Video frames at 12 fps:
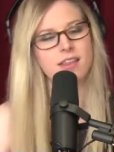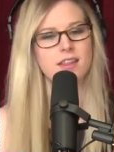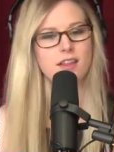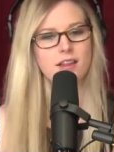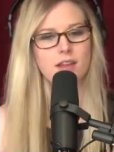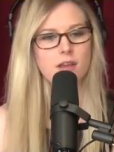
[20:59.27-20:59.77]

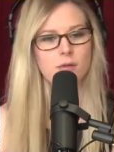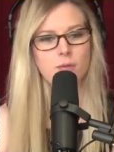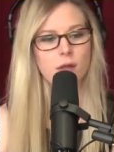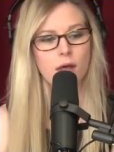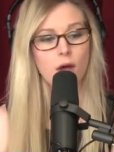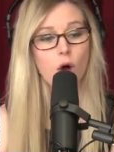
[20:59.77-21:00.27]
And then
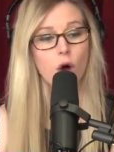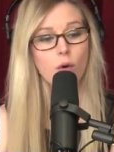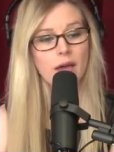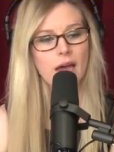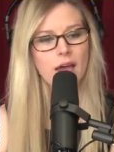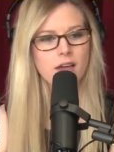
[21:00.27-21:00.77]
he'd be like,
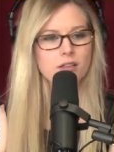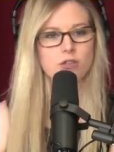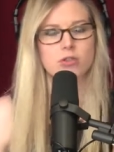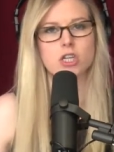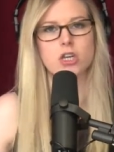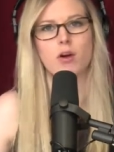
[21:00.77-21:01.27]
okay. And
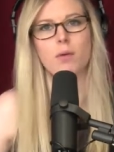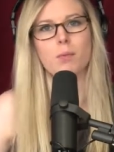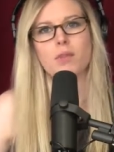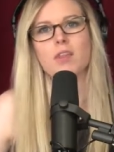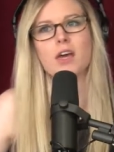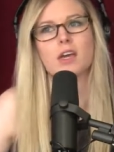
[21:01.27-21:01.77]
so he'd show
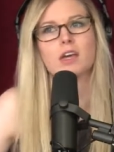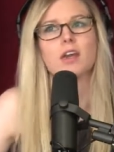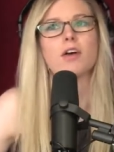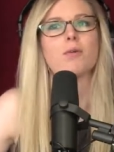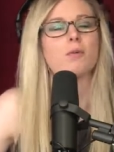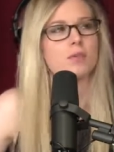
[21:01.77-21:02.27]
up with like,
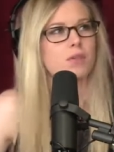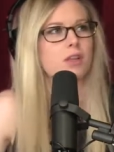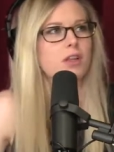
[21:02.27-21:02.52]
the